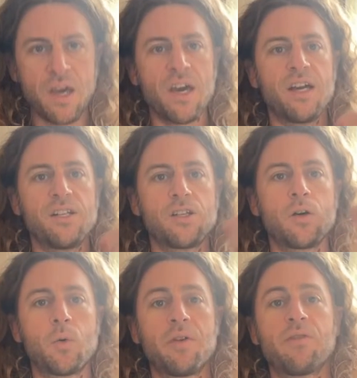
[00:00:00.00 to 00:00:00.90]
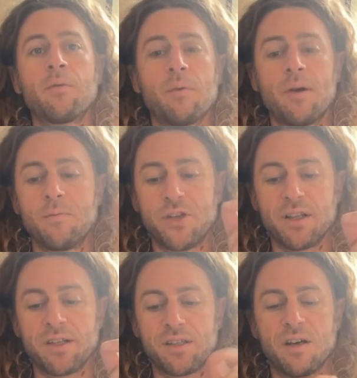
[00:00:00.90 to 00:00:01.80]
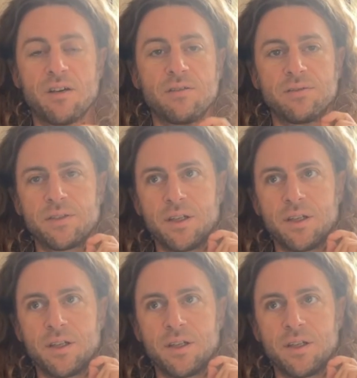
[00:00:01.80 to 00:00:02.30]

And so whoever I'm jealous of,